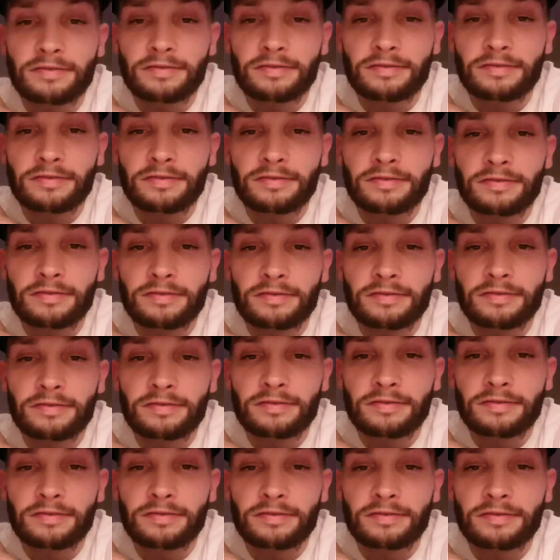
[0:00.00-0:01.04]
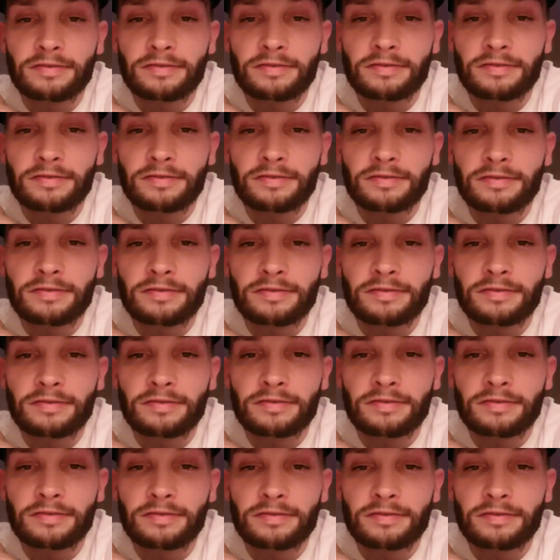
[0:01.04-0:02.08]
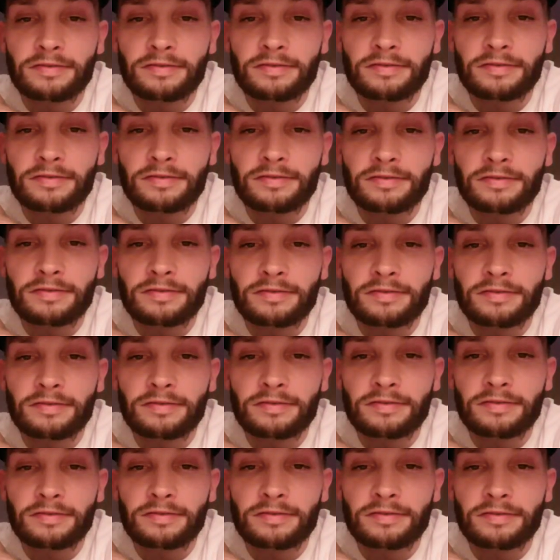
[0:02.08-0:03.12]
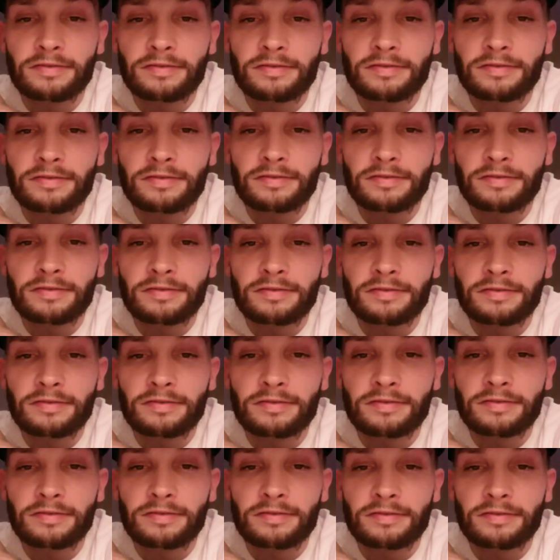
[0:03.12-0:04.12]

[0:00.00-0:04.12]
(silence)